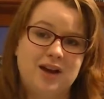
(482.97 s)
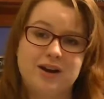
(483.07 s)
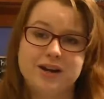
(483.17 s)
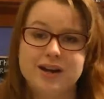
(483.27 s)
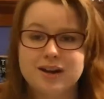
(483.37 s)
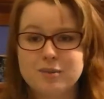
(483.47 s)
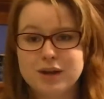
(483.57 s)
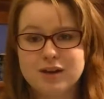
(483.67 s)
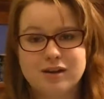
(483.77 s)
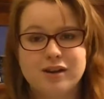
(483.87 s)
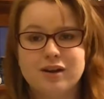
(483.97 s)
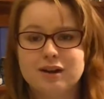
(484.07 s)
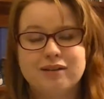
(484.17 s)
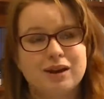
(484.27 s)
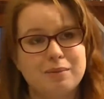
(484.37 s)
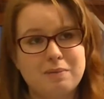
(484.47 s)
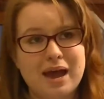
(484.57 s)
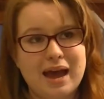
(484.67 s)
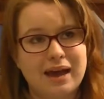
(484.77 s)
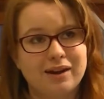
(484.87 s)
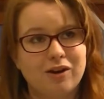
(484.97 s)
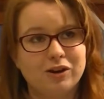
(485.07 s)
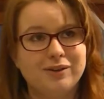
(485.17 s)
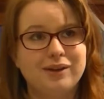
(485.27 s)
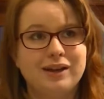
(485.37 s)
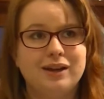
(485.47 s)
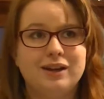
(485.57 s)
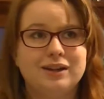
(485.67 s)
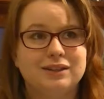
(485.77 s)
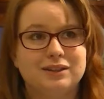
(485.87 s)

Are you gonna be good? Are you gonna be bad? Are you gonna